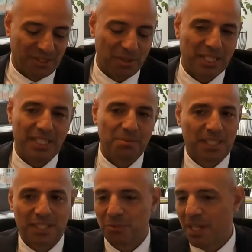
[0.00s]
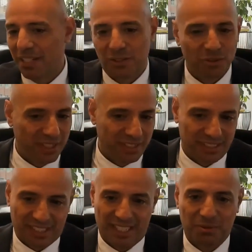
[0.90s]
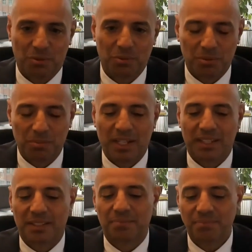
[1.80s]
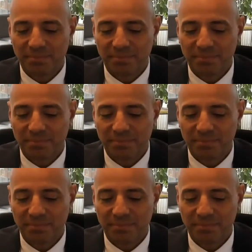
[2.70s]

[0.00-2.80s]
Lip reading: quickly because we had no understanding what we were buying.